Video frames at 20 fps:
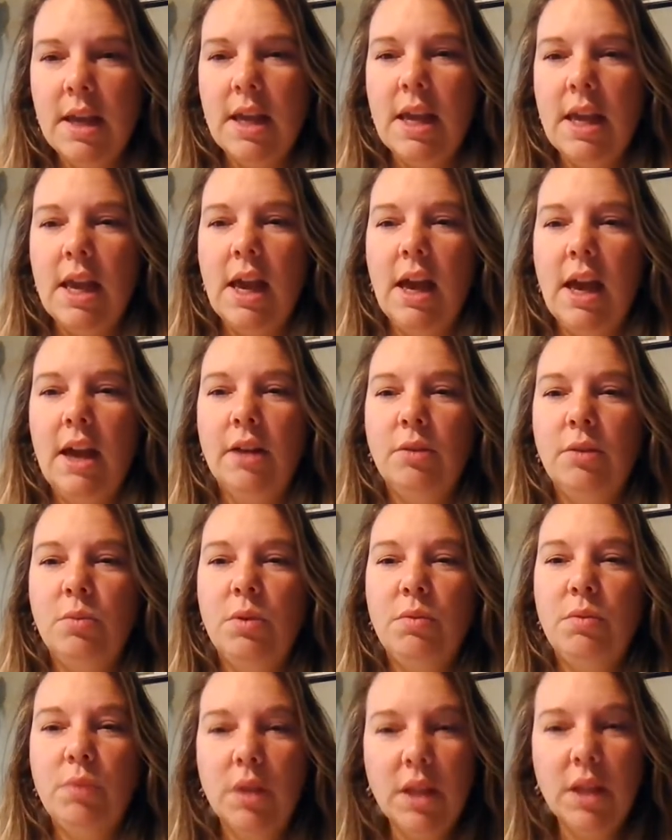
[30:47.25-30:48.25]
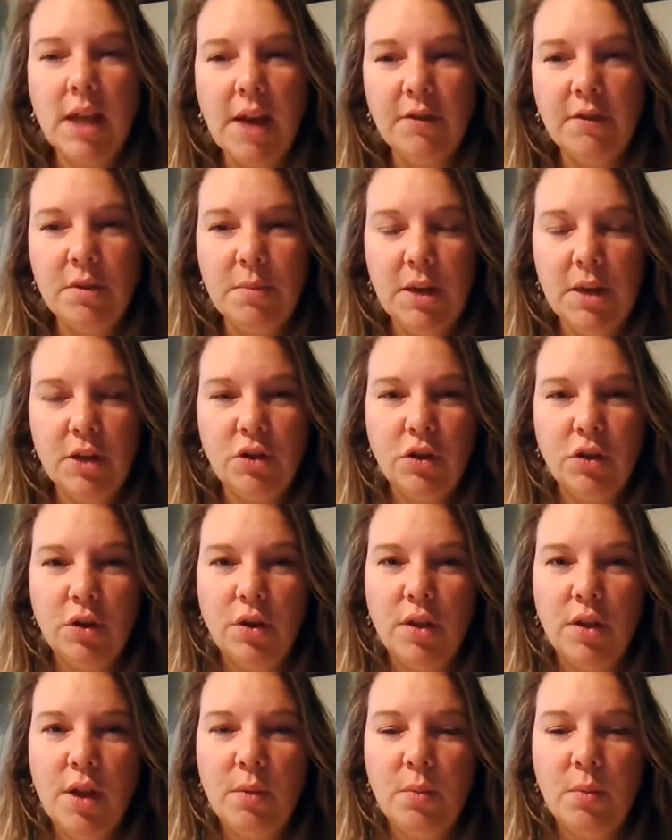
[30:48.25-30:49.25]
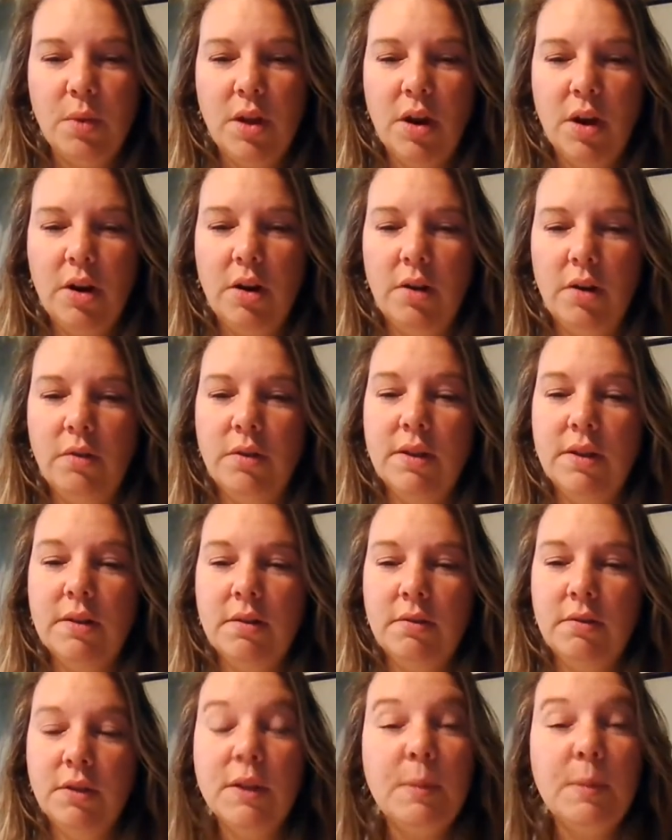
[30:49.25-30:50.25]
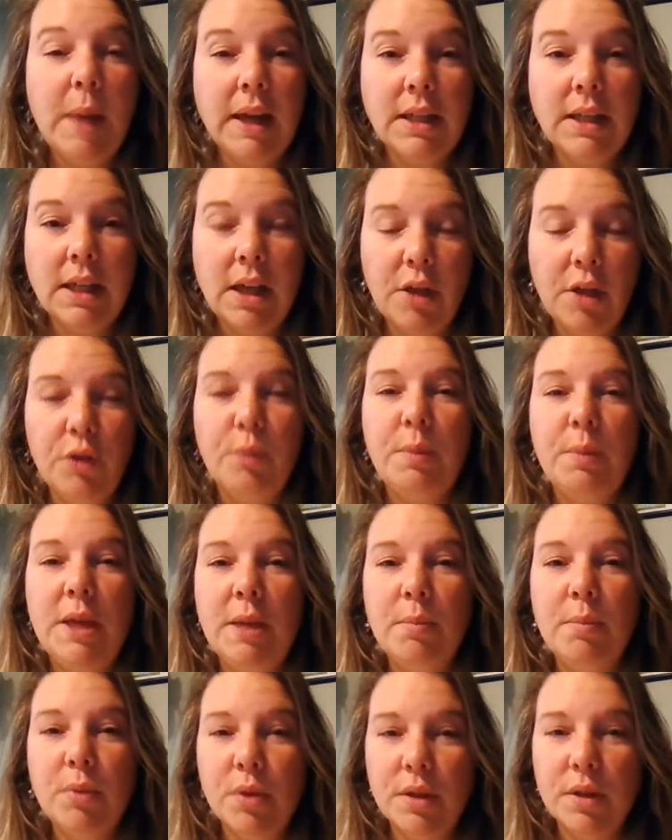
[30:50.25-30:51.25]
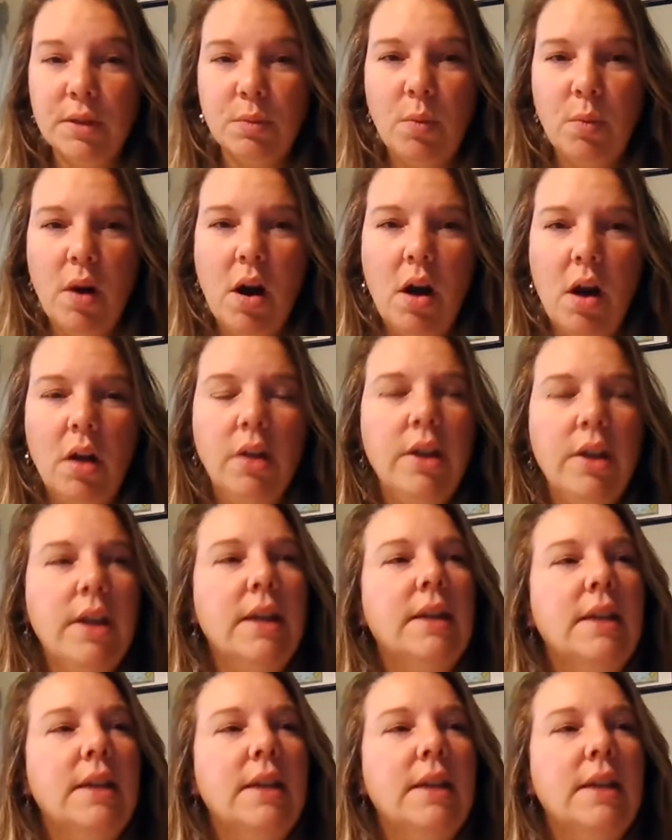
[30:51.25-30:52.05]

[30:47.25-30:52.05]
And we really have to make sure that we are respecting other people as well.